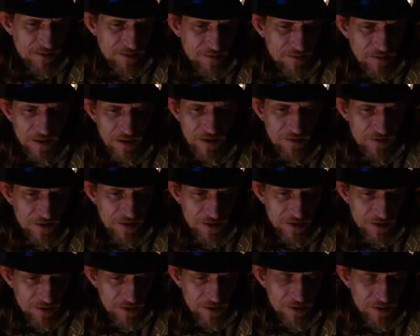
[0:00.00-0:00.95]
What else can
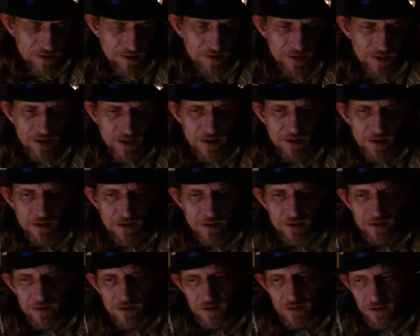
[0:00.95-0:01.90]
you do?
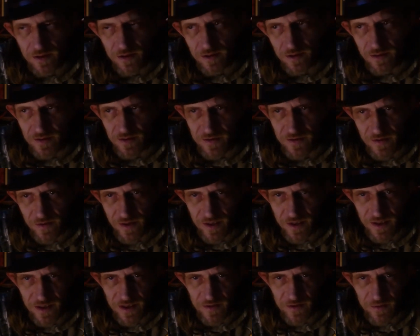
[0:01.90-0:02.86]

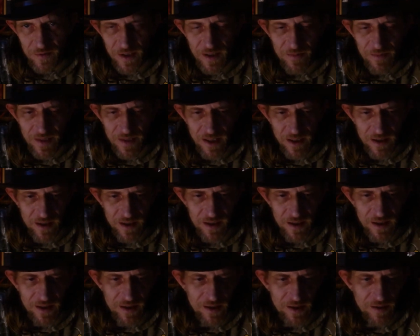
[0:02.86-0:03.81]
And that's where I'm at.
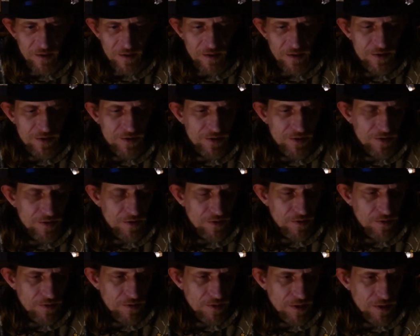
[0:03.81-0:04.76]
And in order
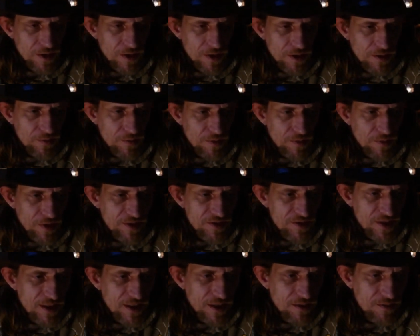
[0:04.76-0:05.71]
to
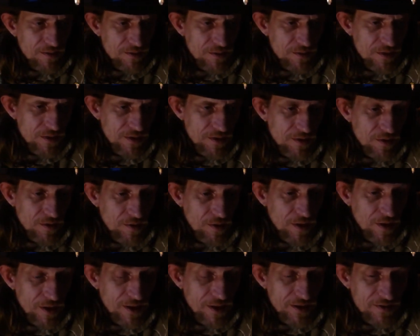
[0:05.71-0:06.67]
branch out to new
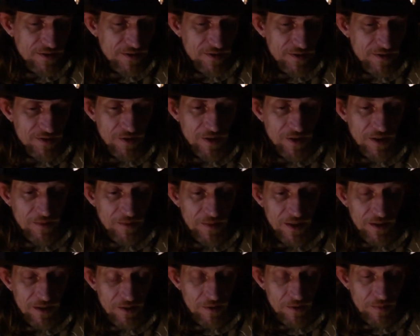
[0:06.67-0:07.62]
audiences, you got to
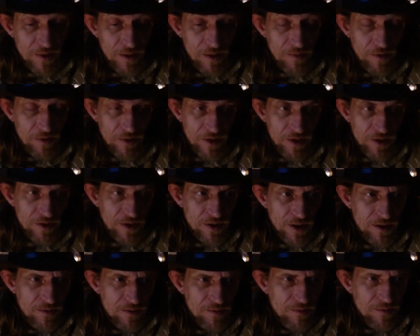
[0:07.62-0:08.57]
meet new people, and you
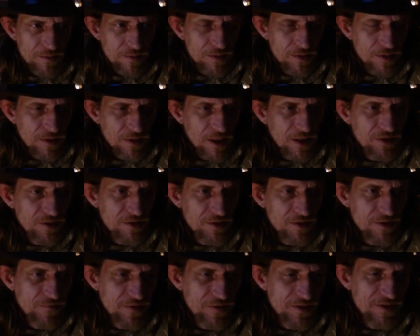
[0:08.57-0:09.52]
got to not
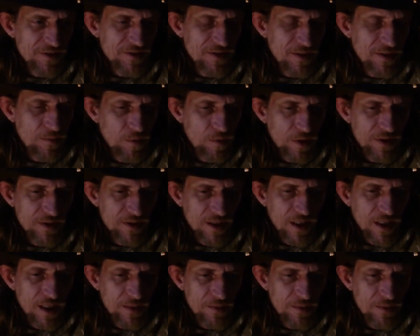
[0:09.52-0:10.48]
just visit them one
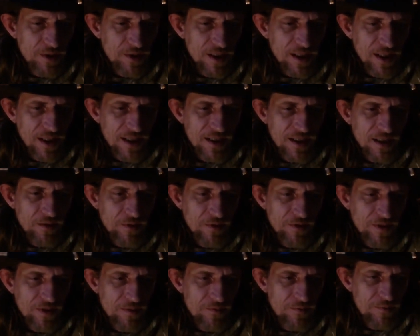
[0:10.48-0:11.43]
time. You got to hang out with
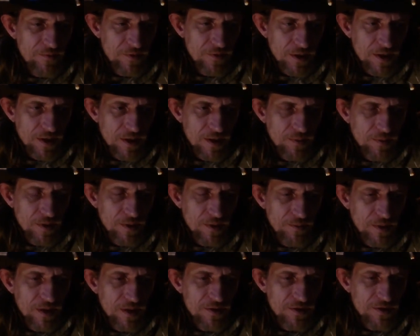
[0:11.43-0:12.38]
them for a couple of
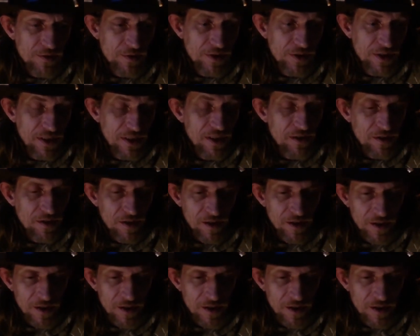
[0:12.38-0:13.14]
months or a year.